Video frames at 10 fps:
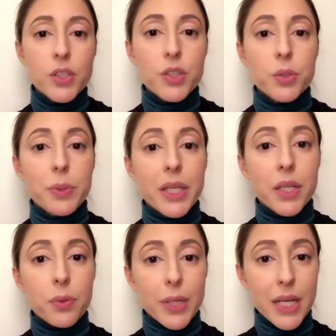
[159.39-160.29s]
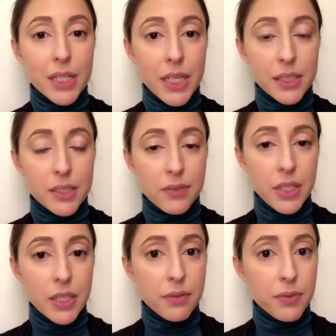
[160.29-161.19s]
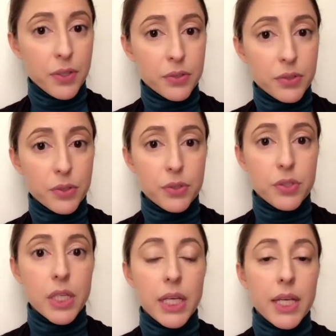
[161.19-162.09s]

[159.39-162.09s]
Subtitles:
Do we create an activity that fosters